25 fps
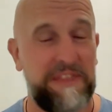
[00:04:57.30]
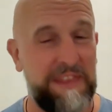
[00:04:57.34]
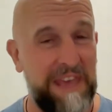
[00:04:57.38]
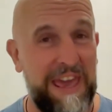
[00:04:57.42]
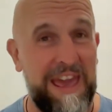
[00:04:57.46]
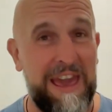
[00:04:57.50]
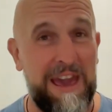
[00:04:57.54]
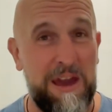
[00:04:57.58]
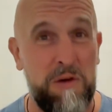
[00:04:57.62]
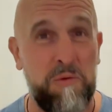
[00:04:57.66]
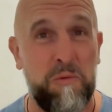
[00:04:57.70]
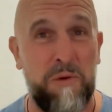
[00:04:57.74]

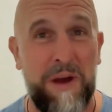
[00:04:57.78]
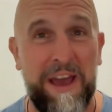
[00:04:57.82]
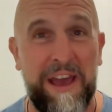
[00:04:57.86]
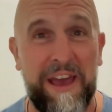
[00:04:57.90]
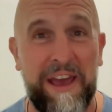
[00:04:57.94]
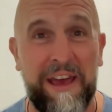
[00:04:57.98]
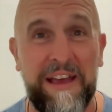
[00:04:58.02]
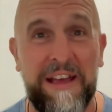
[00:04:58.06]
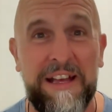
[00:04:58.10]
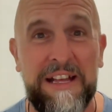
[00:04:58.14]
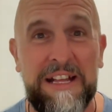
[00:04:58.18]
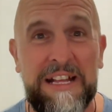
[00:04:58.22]
here
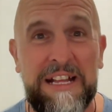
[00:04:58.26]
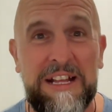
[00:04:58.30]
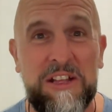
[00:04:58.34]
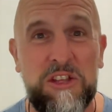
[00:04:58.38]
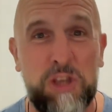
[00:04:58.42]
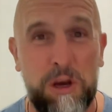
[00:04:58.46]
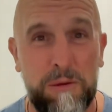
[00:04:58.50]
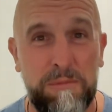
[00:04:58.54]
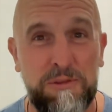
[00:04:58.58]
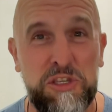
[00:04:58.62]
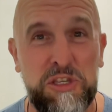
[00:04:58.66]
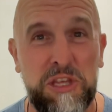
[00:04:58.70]
where
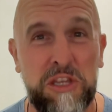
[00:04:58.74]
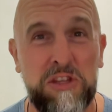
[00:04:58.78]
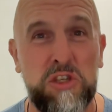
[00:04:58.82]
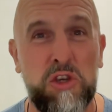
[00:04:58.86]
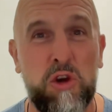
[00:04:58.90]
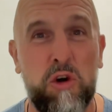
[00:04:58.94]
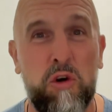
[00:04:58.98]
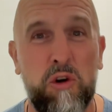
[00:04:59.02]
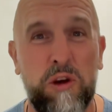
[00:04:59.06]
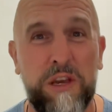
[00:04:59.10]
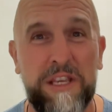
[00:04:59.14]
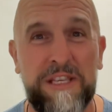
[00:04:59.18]
Thomas Du
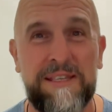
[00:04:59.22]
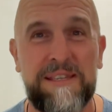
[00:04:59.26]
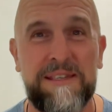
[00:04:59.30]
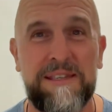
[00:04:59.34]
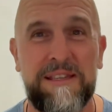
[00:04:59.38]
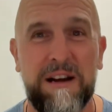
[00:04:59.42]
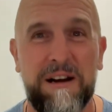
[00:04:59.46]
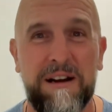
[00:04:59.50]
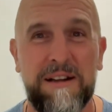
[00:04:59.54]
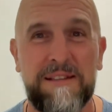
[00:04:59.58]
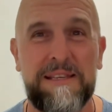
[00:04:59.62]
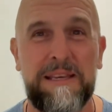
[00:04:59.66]
Toit
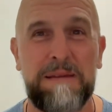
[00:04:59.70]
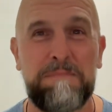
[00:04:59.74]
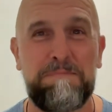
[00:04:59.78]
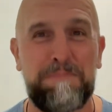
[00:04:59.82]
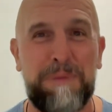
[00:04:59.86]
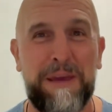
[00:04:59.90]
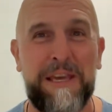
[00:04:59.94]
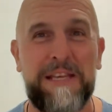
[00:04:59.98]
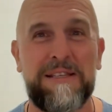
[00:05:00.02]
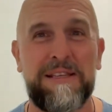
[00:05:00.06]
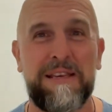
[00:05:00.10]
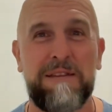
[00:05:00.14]
started
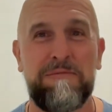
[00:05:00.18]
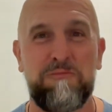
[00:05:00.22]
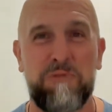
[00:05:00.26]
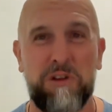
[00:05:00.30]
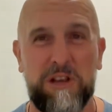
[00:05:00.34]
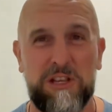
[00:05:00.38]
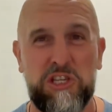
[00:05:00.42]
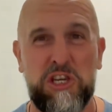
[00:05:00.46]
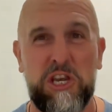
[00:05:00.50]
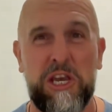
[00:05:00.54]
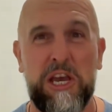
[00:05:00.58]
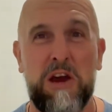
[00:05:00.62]
beating
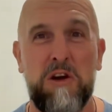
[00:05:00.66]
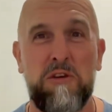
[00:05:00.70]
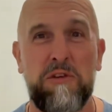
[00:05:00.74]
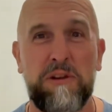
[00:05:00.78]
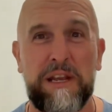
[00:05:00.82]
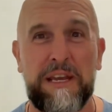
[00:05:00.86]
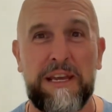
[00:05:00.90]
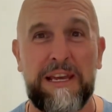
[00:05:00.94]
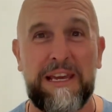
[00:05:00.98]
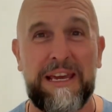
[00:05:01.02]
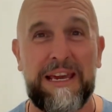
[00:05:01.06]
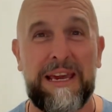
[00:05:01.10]

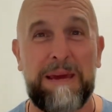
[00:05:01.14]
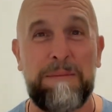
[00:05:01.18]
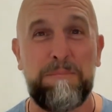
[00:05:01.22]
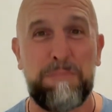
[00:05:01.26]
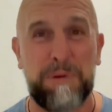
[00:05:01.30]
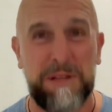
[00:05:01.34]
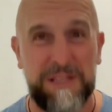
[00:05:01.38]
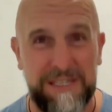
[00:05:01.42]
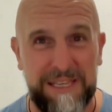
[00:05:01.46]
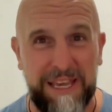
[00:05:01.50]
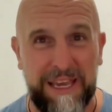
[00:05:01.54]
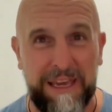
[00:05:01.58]
Riccioni in
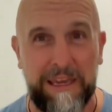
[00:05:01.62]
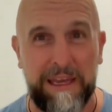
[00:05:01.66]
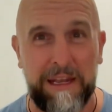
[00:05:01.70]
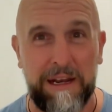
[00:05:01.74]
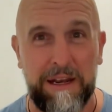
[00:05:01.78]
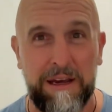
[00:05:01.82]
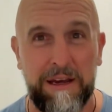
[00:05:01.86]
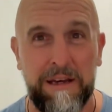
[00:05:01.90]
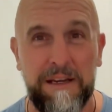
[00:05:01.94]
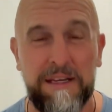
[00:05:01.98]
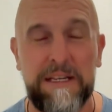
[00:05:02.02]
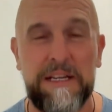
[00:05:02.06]

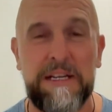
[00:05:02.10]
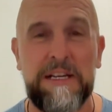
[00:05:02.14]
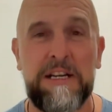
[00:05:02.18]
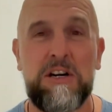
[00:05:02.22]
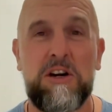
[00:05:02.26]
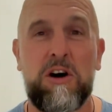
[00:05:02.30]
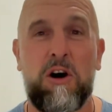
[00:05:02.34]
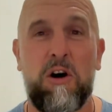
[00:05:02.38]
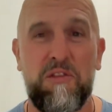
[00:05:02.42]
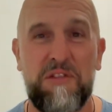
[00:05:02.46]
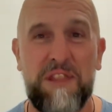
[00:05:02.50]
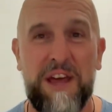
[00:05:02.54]
particular
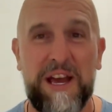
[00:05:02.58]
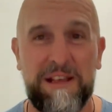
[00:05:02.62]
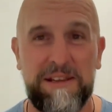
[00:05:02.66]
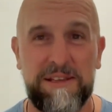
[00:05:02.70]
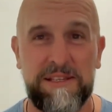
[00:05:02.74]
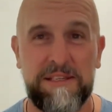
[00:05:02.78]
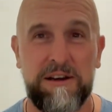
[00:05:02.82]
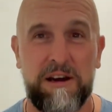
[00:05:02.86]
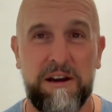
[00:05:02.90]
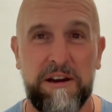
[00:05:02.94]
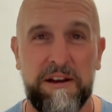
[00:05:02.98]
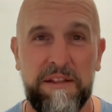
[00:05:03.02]
on that
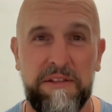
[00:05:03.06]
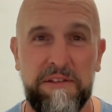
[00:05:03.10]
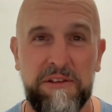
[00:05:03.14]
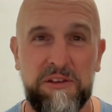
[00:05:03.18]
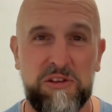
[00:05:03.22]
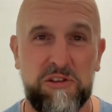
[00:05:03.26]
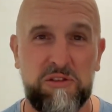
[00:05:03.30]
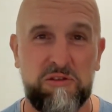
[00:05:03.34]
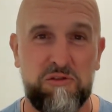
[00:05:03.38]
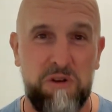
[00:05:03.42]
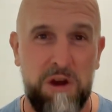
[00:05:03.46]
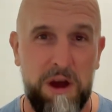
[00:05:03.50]
side of the
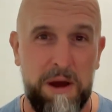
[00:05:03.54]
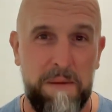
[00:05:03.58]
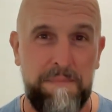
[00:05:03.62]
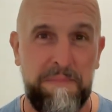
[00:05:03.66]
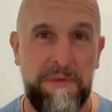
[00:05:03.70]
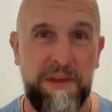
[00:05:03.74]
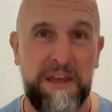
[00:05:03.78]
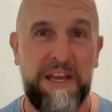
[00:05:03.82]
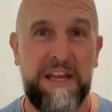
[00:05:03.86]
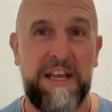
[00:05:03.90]
scrum.